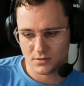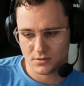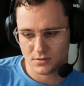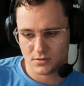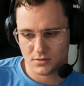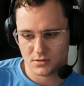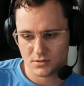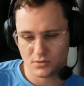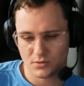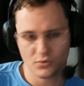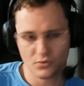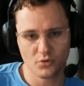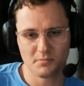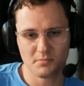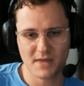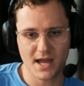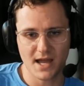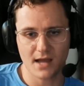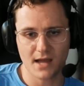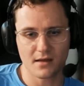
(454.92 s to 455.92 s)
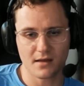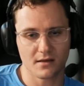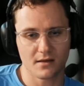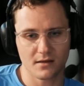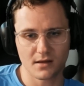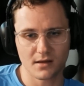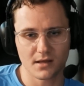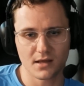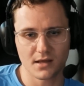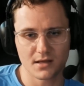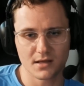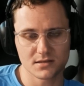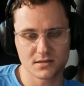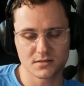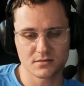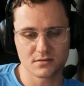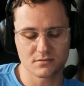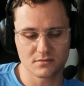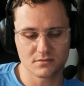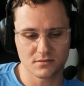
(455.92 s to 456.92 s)
hold back, I
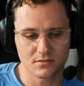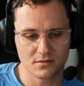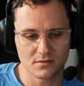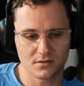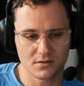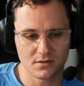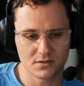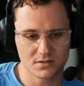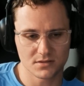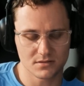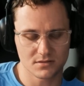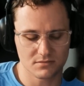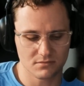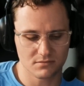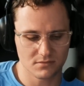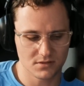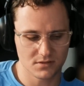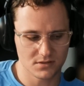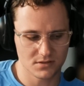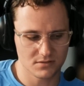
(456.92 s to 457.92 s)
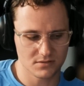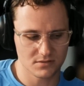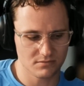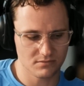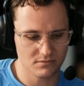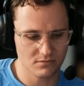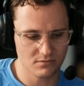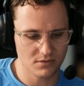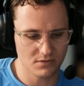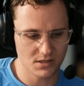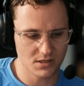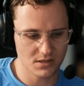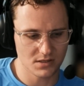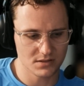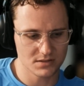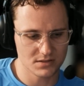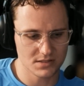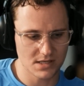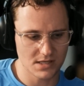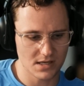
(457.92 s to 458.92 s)
guess, is what I could
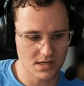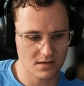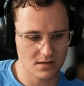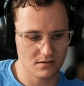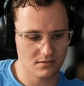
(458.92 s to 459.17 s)
say.